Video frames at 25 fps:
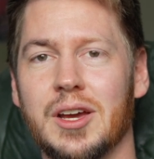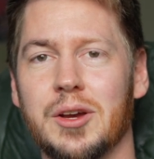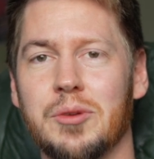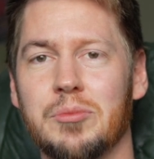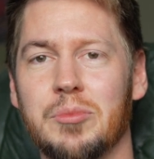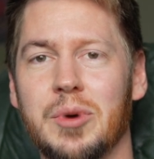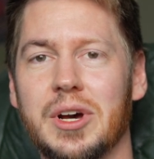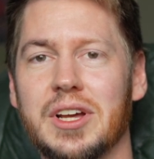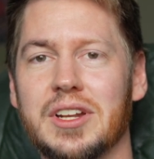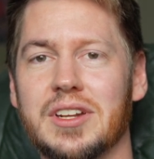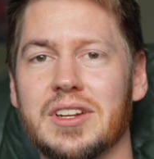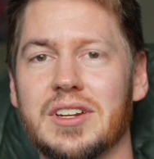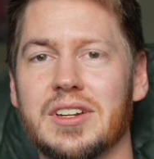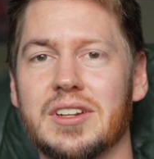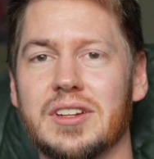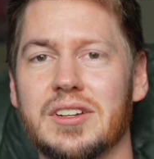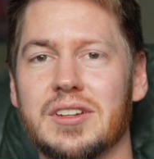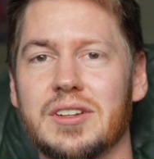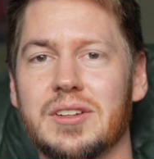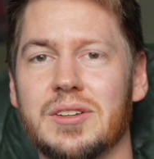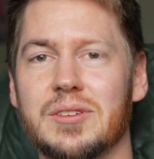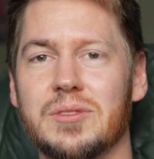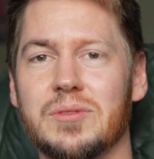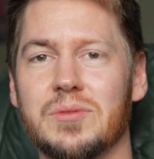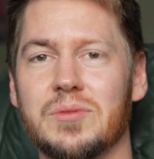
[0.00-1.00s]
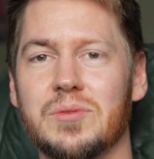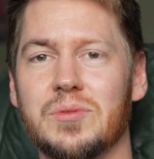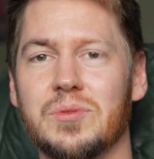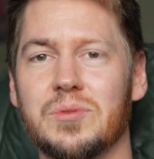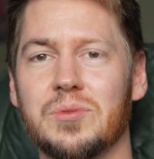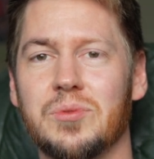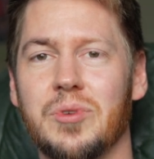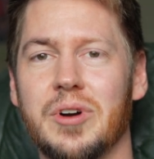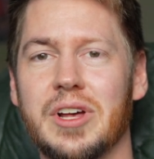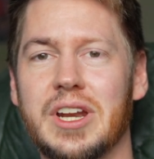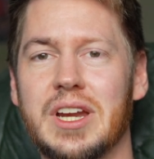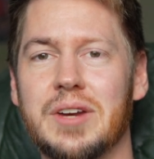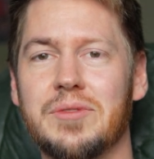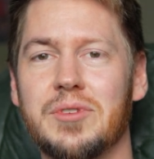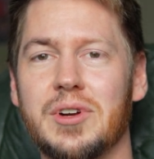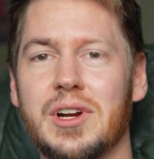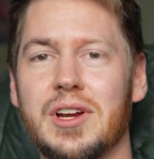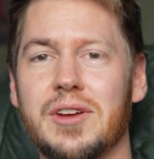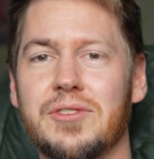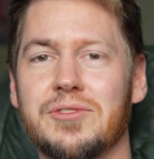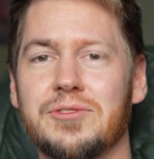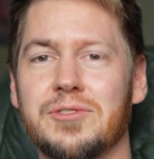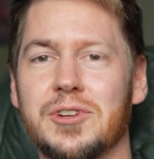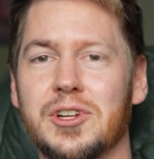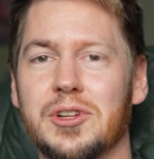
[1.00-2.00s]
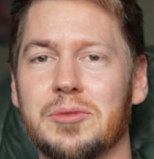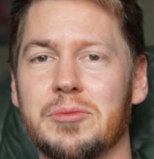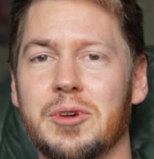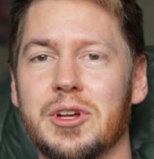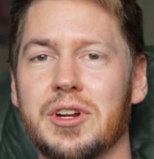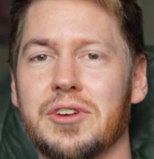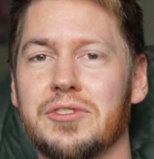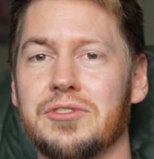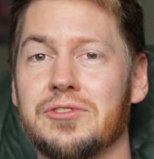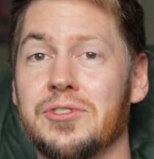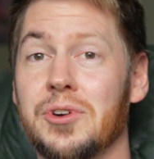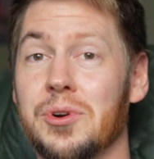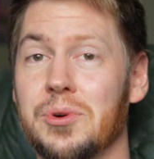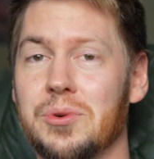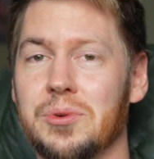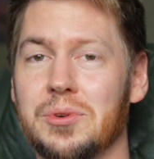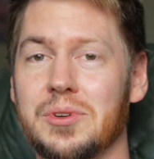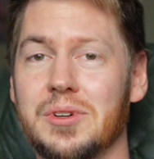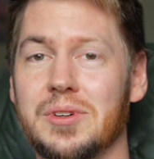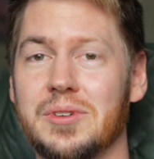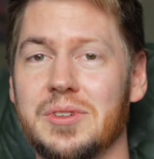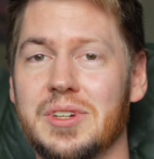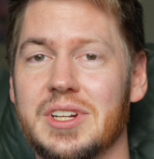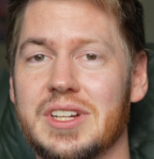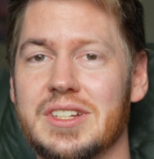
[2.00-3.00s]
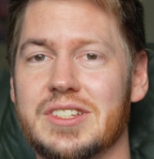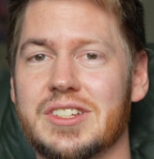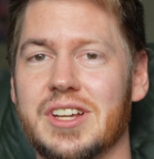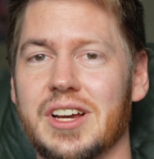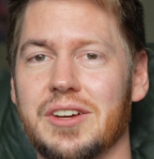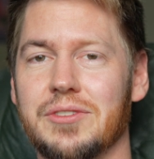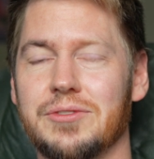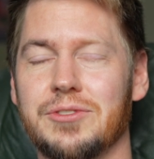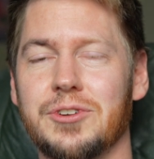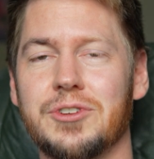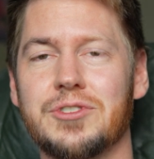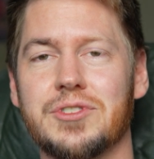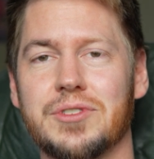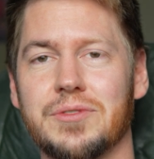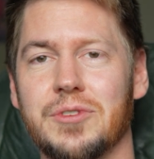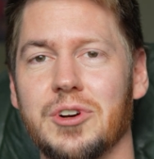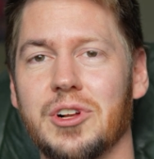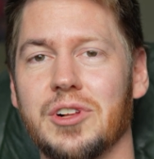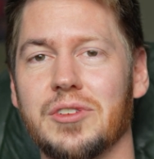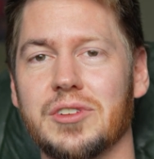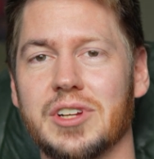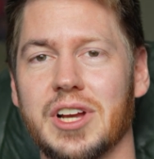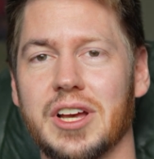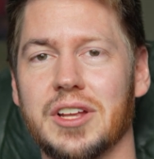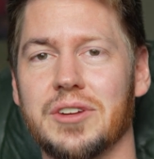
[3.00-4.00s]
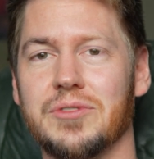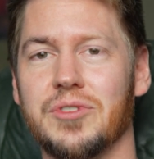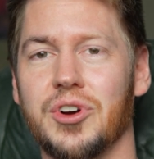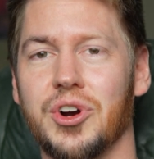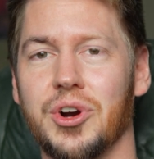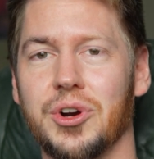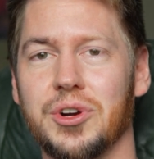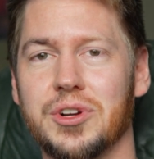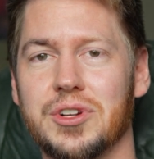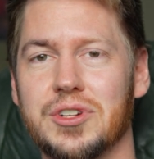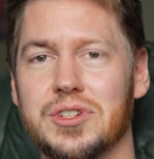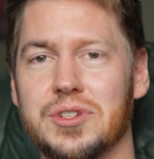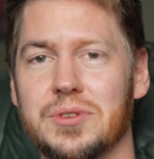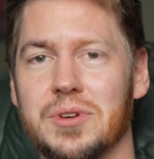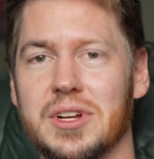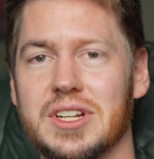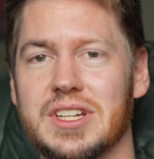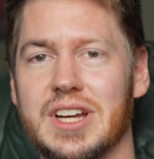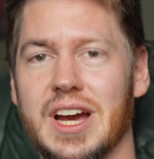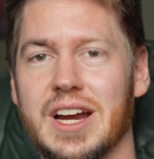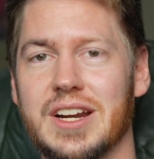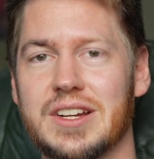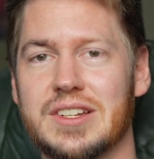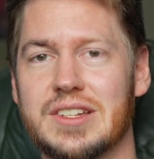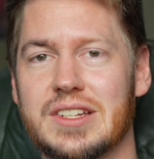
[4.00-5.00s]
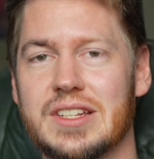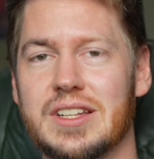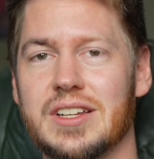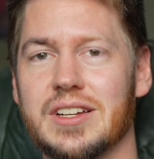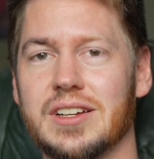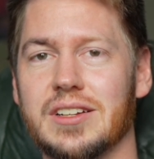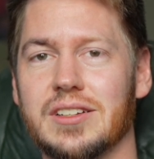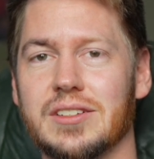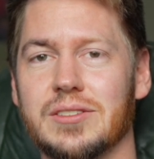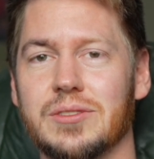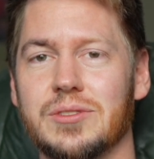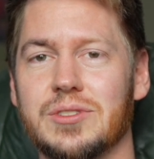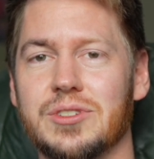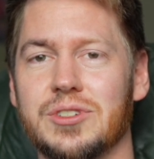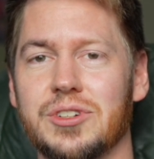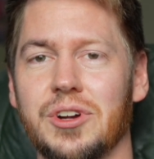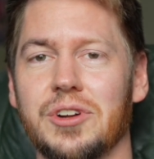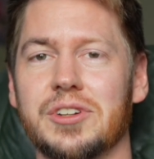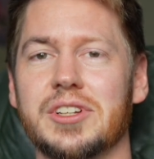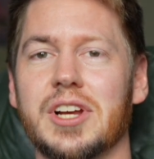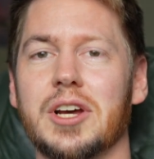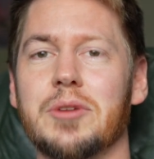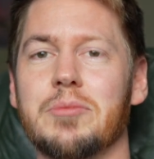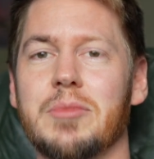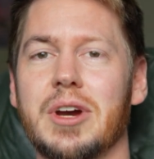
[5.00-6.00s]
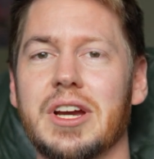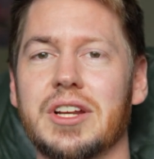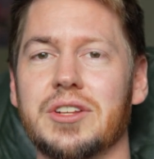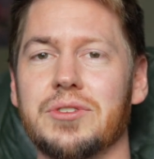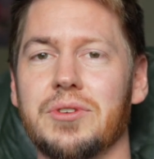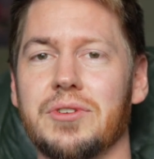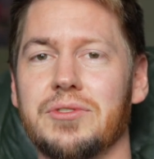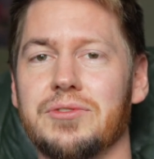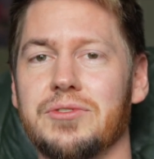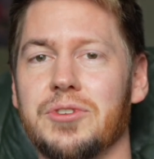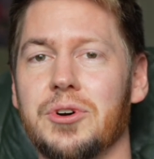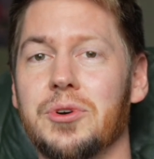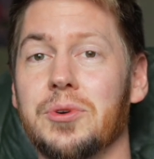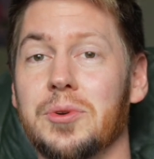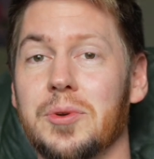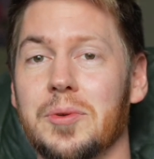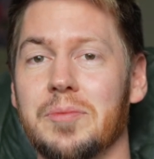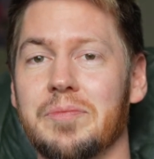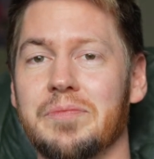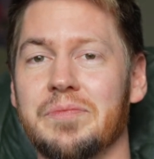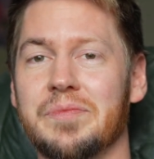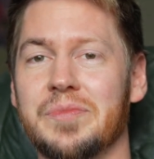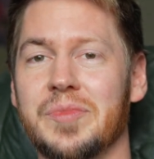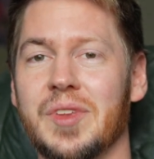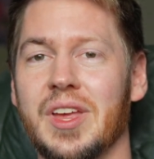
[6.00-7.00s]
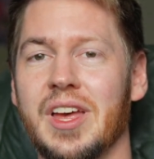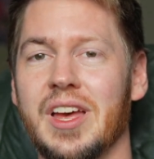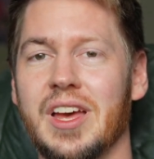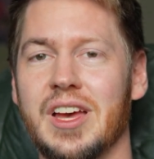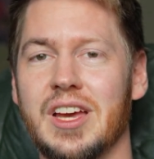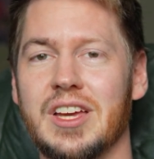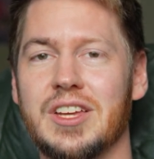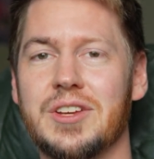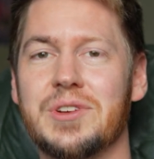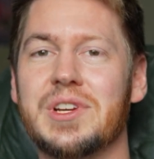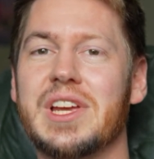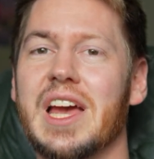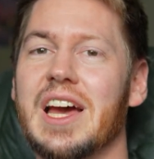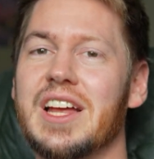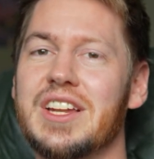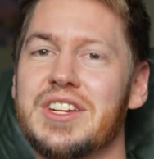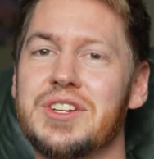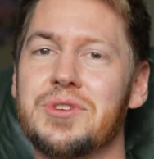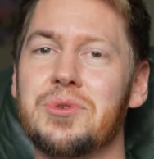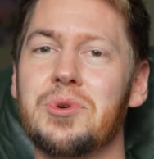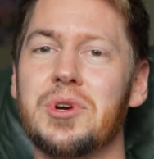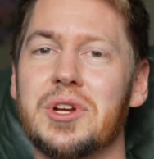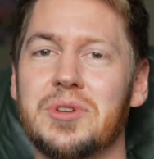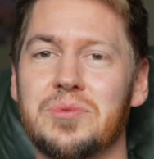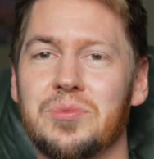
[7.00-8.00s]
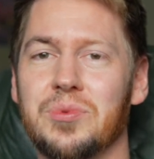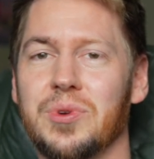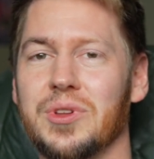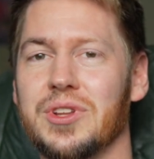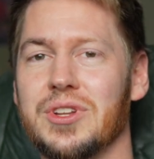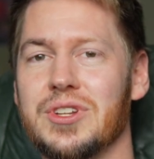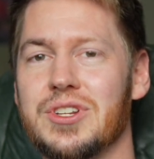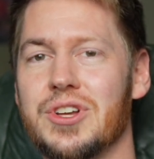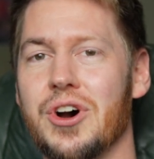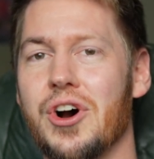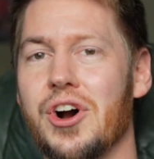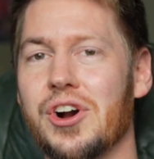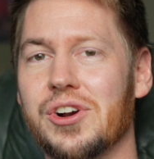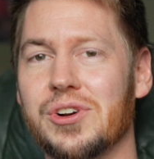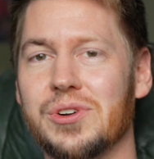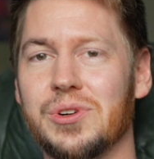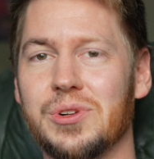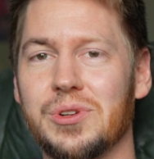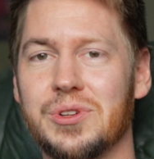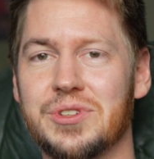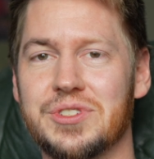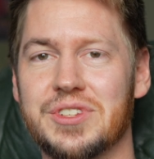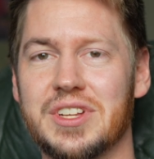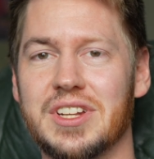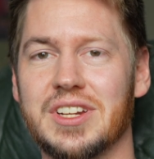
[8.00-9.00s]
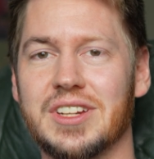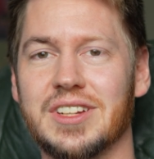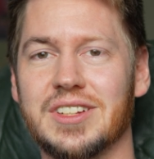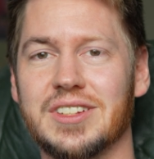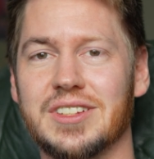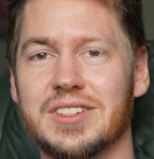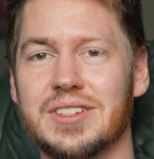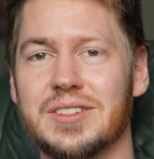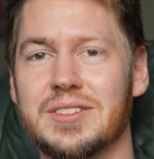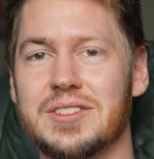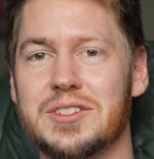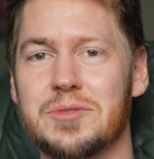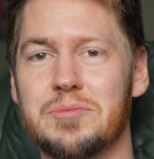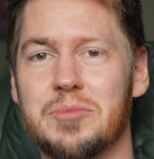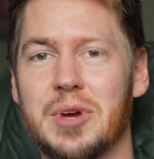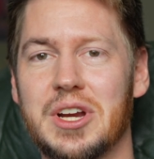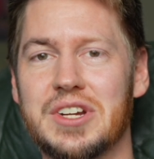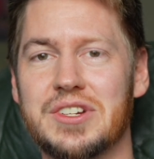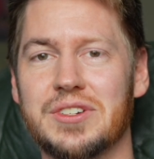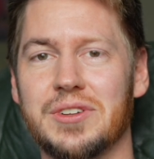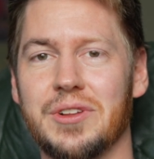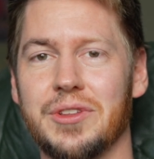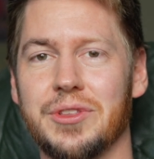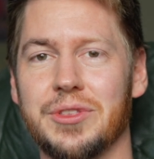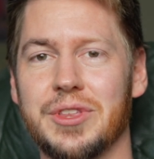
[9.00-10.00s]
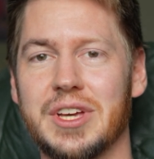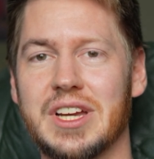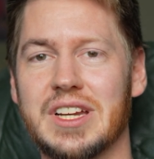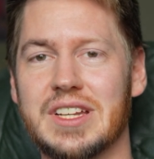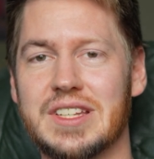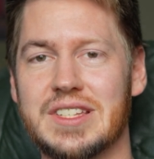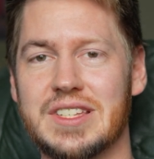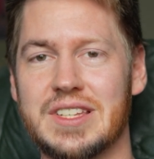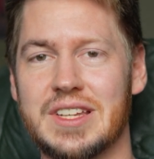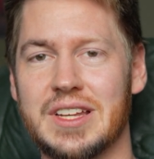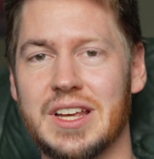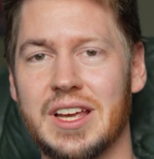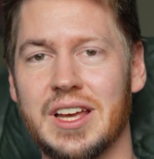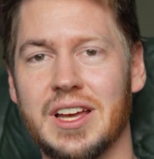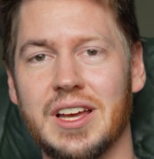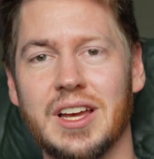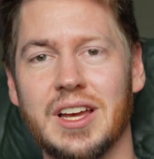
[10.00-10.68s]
but whenever I film on a phone, it's first of all kind of hard to attach the shotgun mic to a phone. You can do it with dongles and special things,